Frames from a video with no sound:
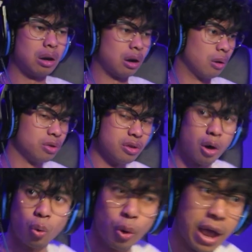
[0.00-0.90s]
Oh,
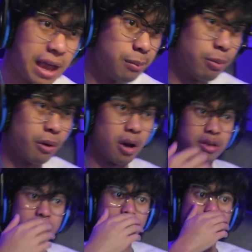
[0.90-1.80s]
no way, bro.
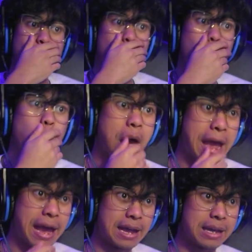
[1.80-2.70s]
No
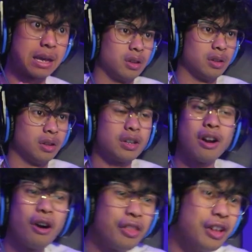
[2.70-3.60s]
way. Look at
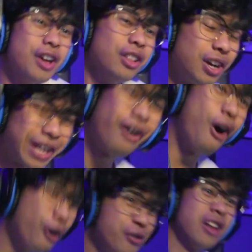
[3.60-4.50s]
all
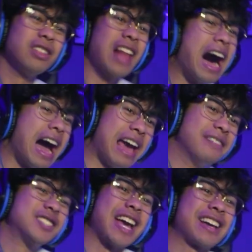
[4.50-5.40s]
the
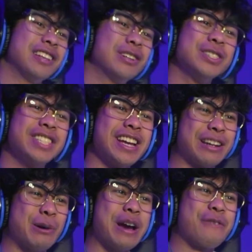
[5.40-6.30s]
lives that killer is taking
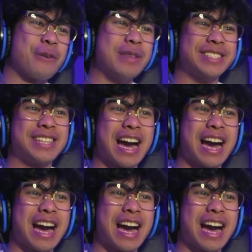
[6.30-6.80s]
away from this